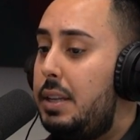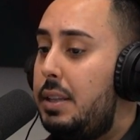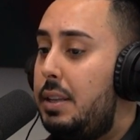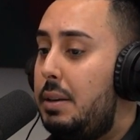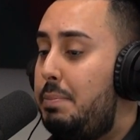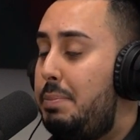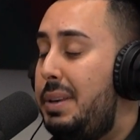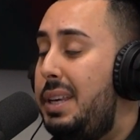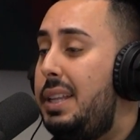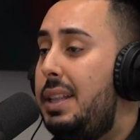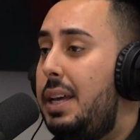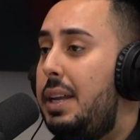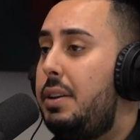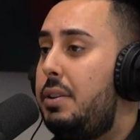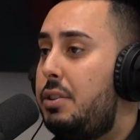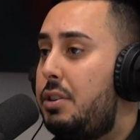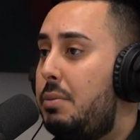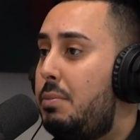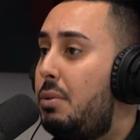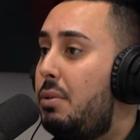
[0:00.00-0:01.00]
The B
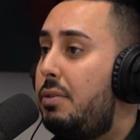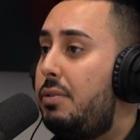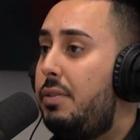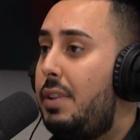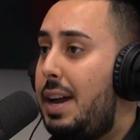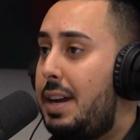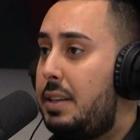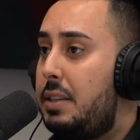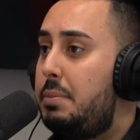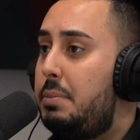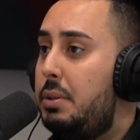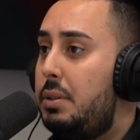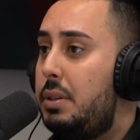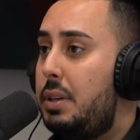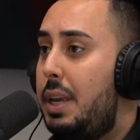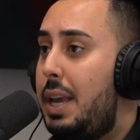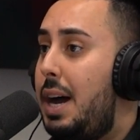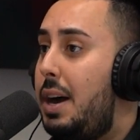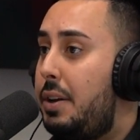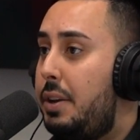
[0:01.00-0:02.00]
lenders are more flexible
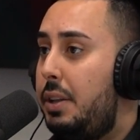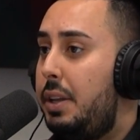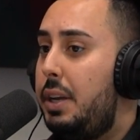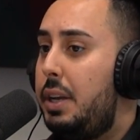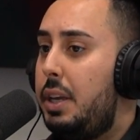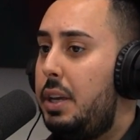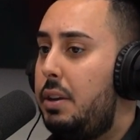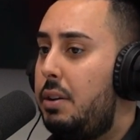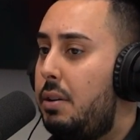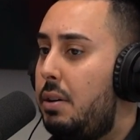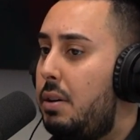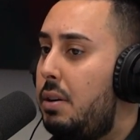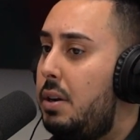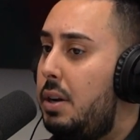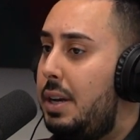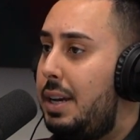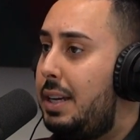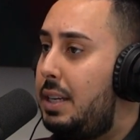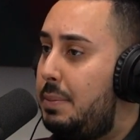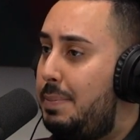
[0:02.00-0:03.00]
in calculating your
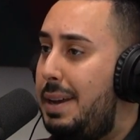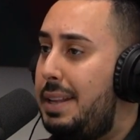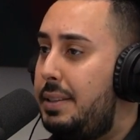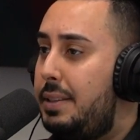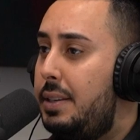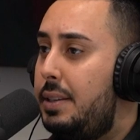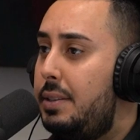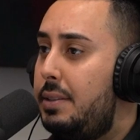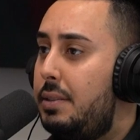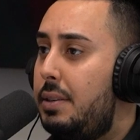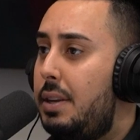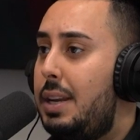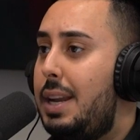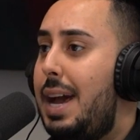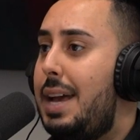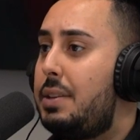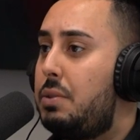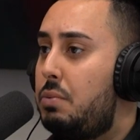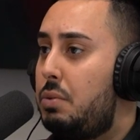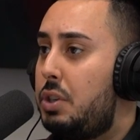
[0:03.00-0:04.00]
expenses, and
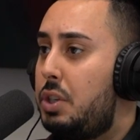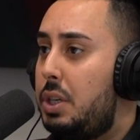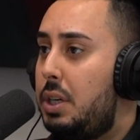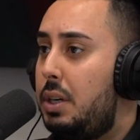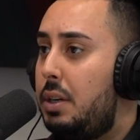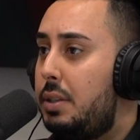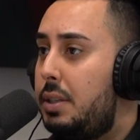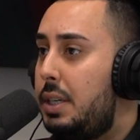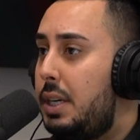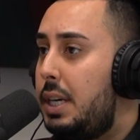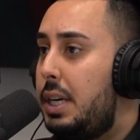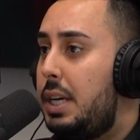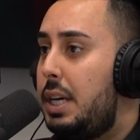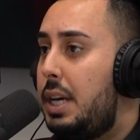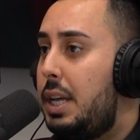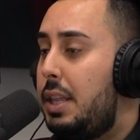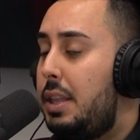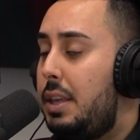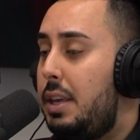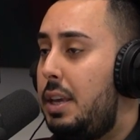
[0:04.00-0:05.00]
as a result,
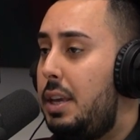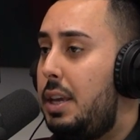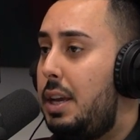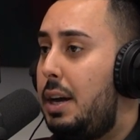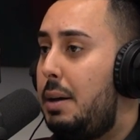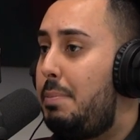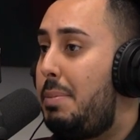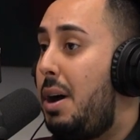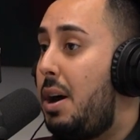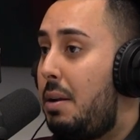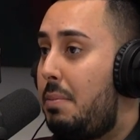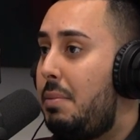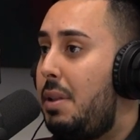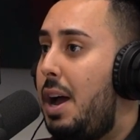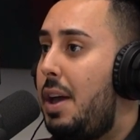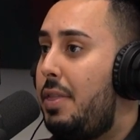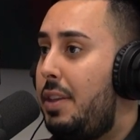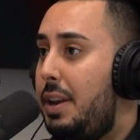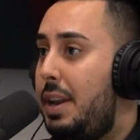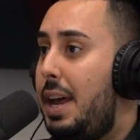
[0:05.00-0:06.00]
the bottom
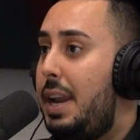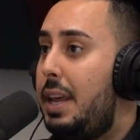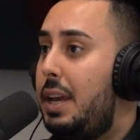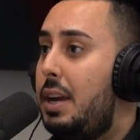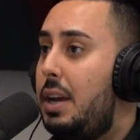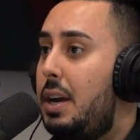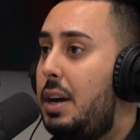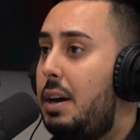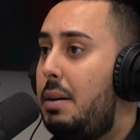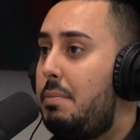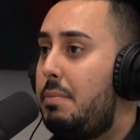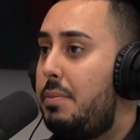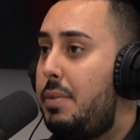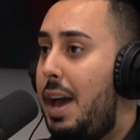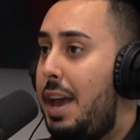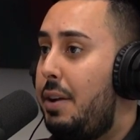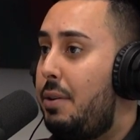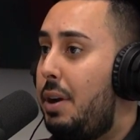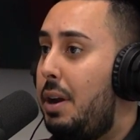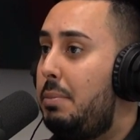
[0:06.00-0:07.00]
line, the net income
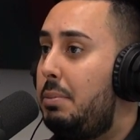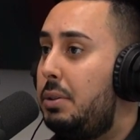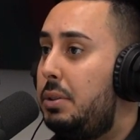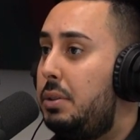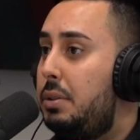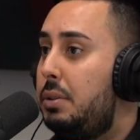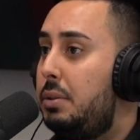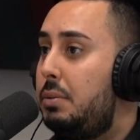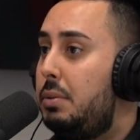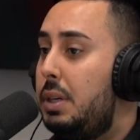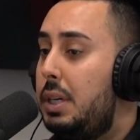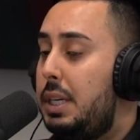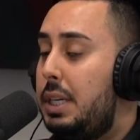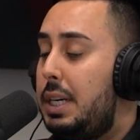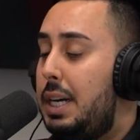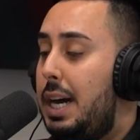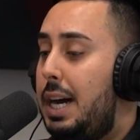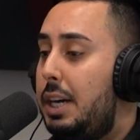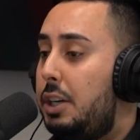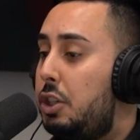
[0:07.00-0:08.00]
that you're able to
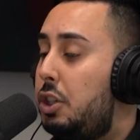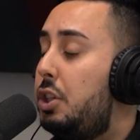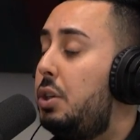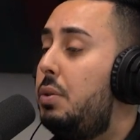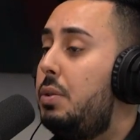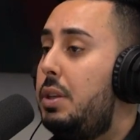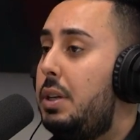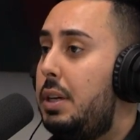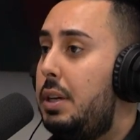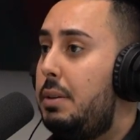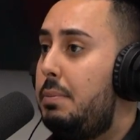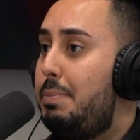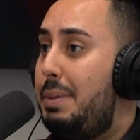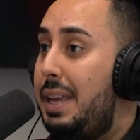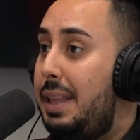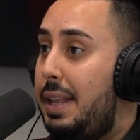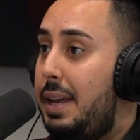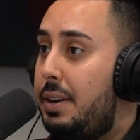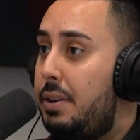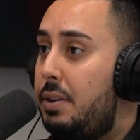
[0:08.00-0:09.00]
show the
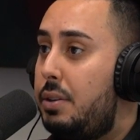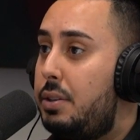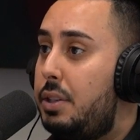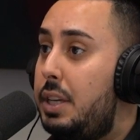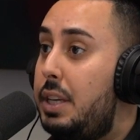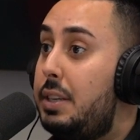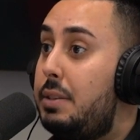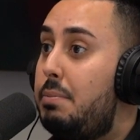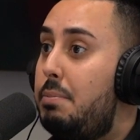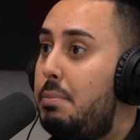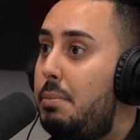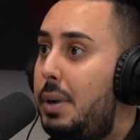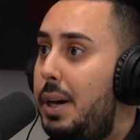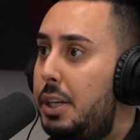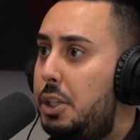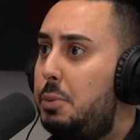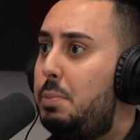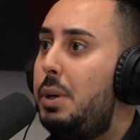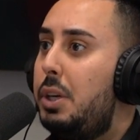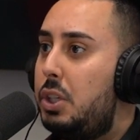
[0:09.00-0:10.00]
B lenders is
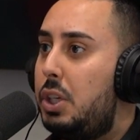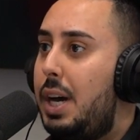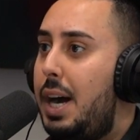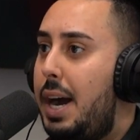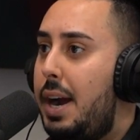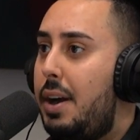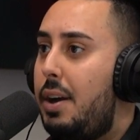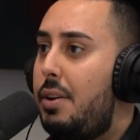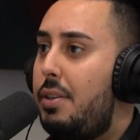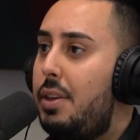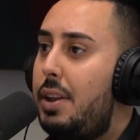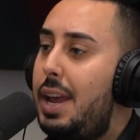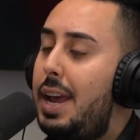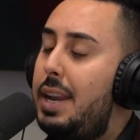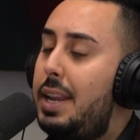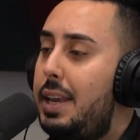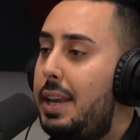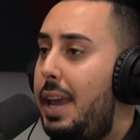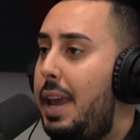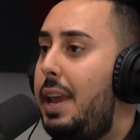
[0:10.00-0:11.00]
much, much higher than
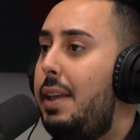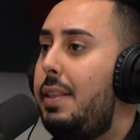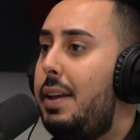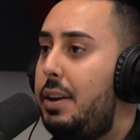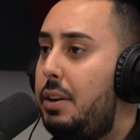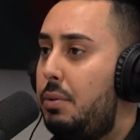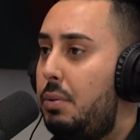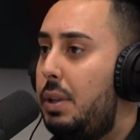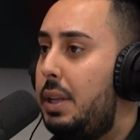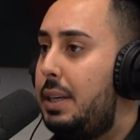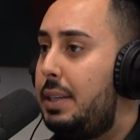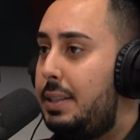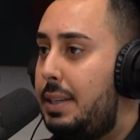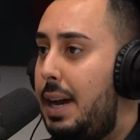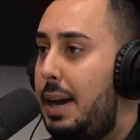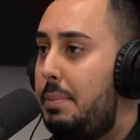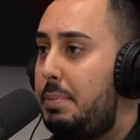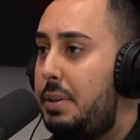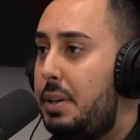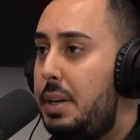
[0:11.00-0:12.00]
any A lender will
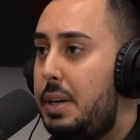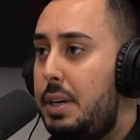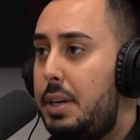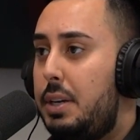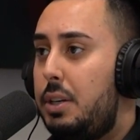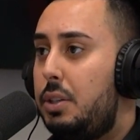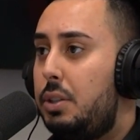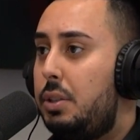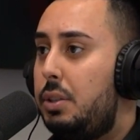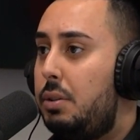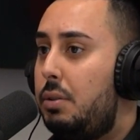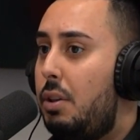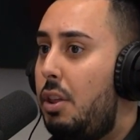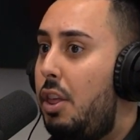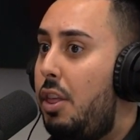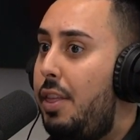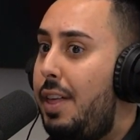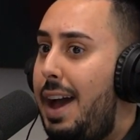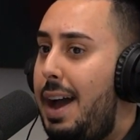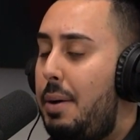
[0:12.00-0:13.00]
accept. Yeah. So
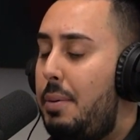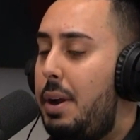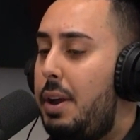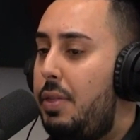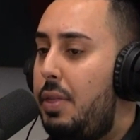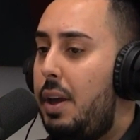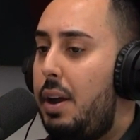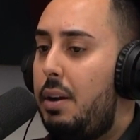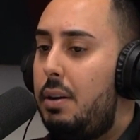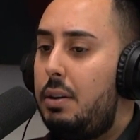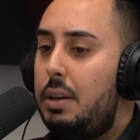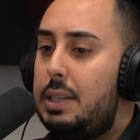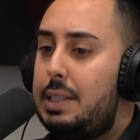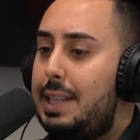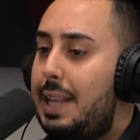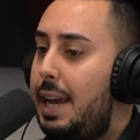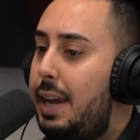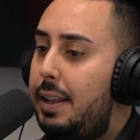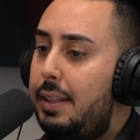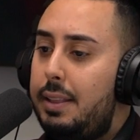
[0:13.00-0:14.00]
that right there is
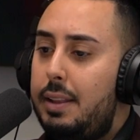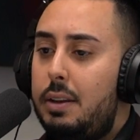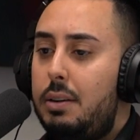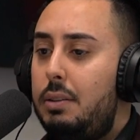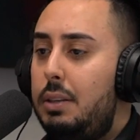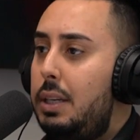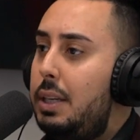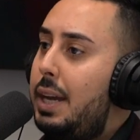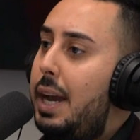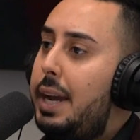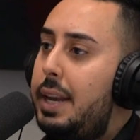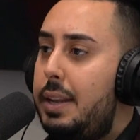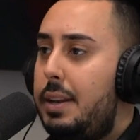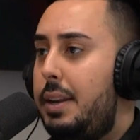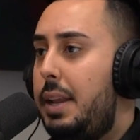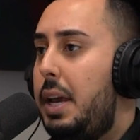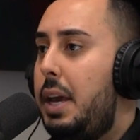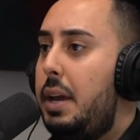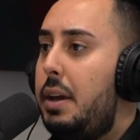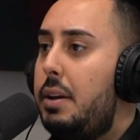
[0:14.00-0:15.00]
like literally night and
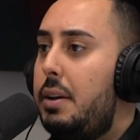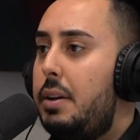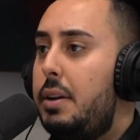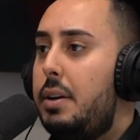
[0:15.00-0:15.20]
day.